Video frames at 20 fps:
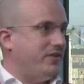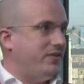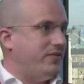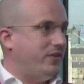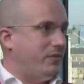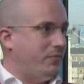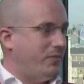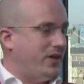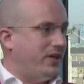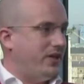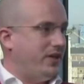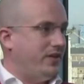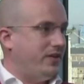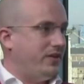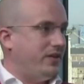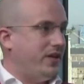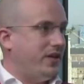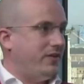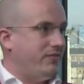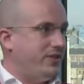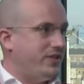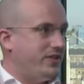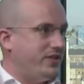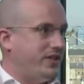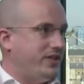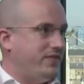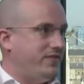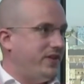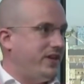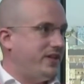of the money that they
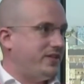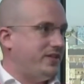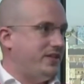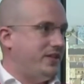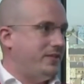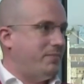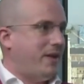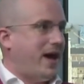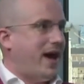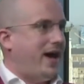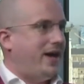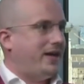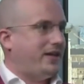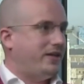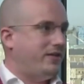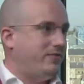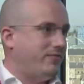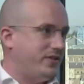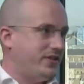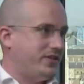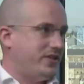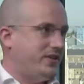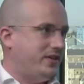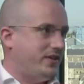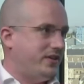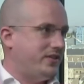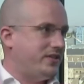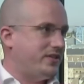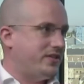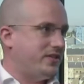originally invested back in
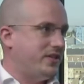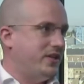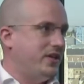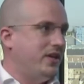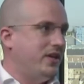returns.